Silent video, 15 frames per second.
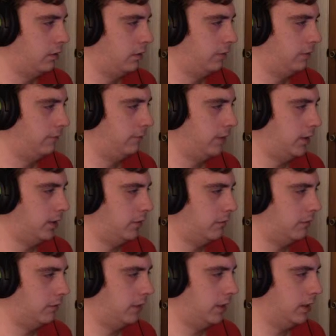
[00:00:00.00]
There you'll find
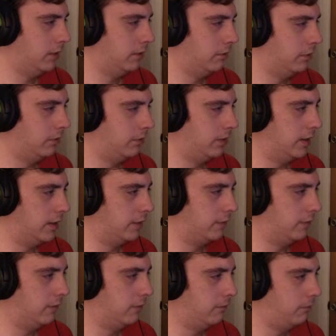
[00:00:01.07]
the gate to Blue
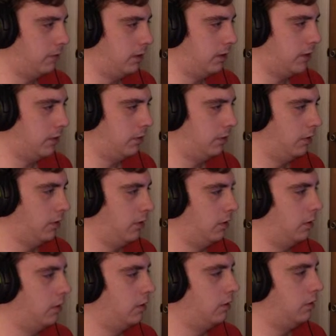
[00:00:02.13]
Sanctuary. From now,
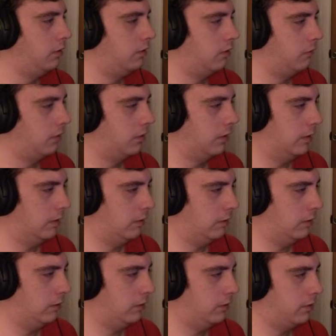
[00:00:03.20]
you can return to
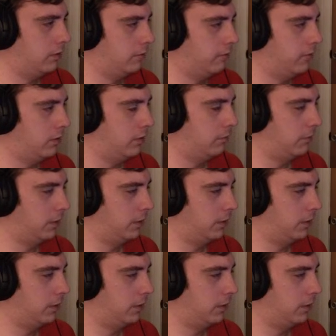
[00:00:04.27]
your original form.